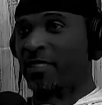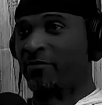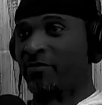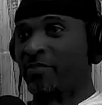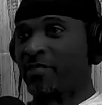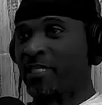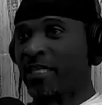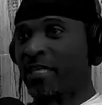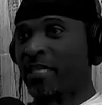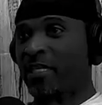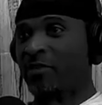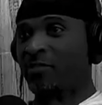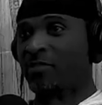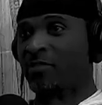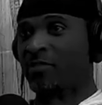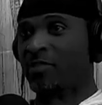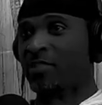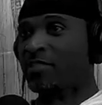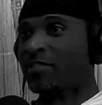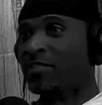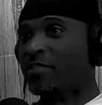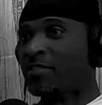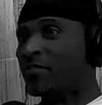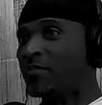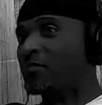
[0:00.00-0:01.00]
every day I was
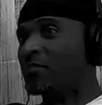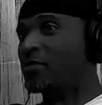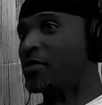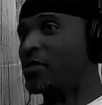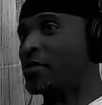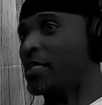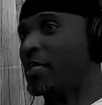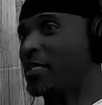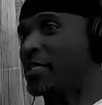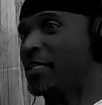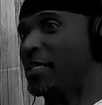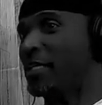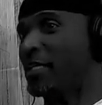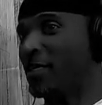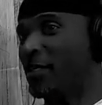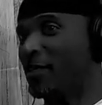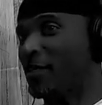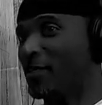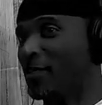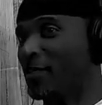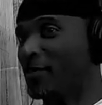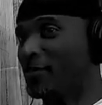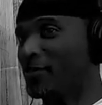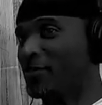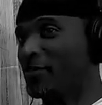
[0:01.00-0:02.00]
listening for that
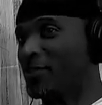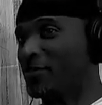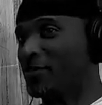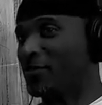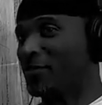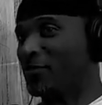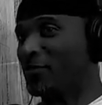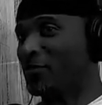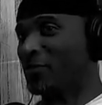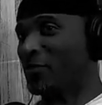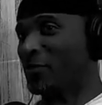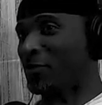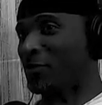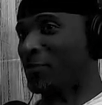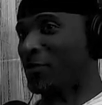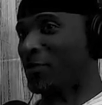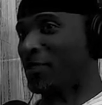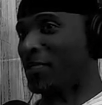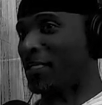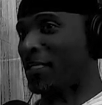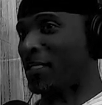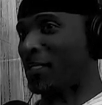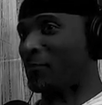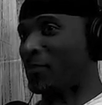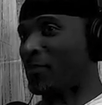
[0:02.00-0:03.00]
yell. I was listening for him to
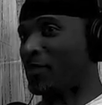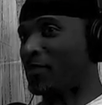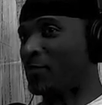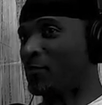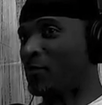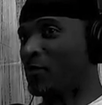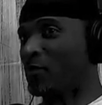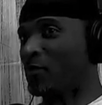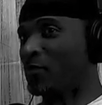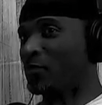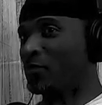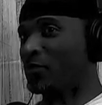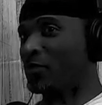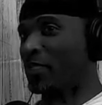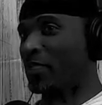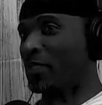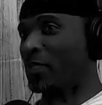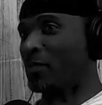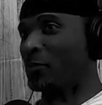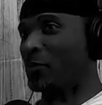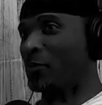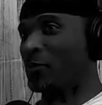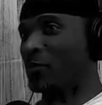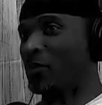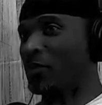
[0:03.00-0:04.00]
yell at me. Come on, coach, yell
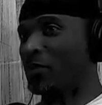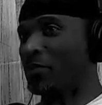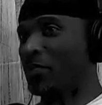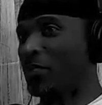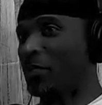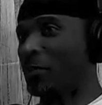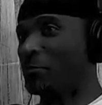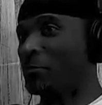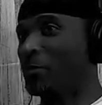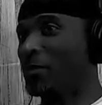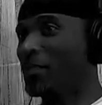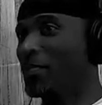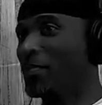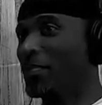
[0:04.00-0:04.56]
at me one time.